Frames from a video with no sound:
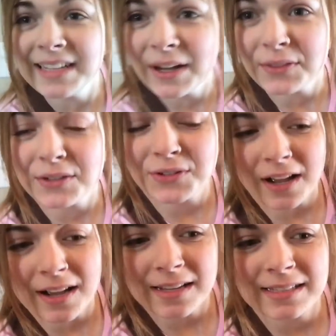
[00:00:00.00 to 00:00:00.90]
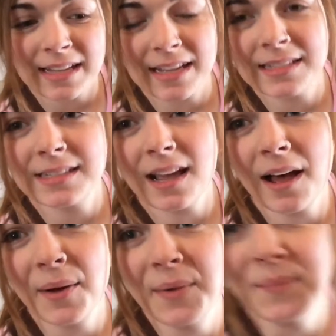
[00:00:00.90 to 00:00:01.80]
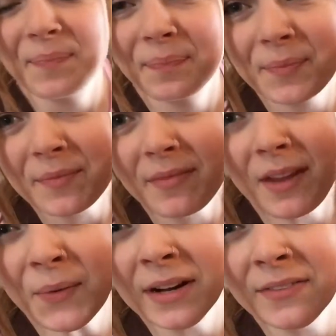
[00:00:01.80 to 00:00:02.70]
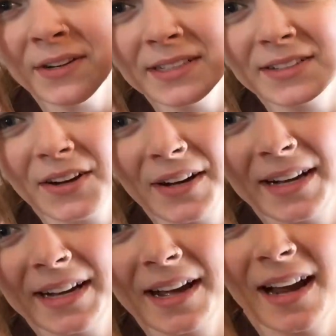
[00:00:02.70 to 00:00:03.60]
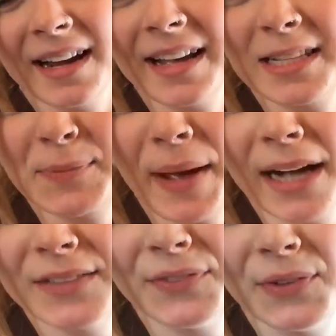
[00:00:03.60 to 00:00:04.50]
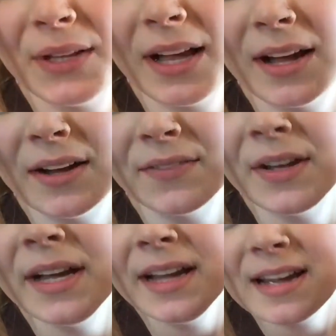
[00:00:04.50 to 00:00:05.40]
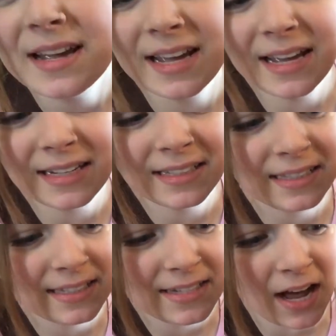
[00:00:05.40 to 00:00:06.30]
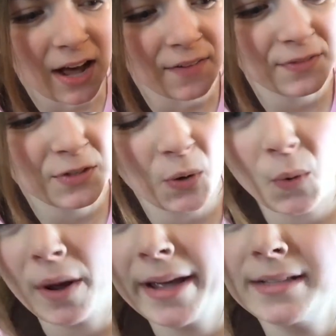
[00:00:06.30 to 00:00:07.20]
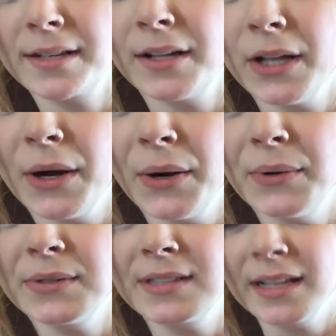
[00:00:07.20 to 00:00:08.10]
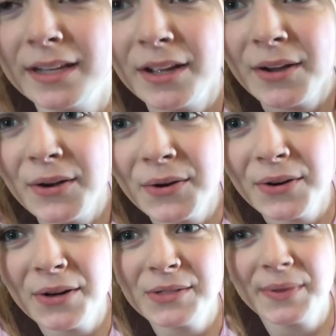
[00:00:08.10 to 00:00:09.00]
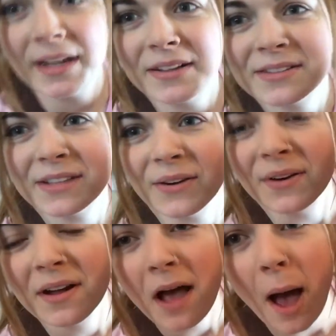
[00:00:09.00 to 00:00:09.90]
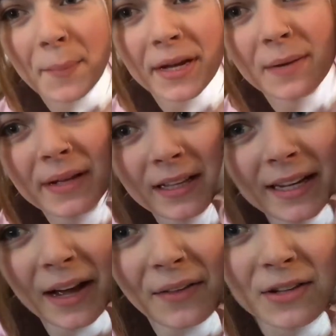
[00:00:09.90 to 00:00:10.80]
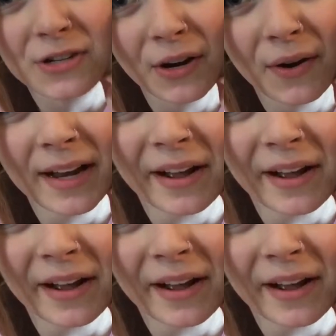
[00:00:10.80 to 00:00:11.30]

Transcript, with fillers: out the truck since um, whenever he's gone no. it kind of gets packed full of kid stuff, toys, clothes, and who knows what else. So I'm gonna be cleaning out the truck right now.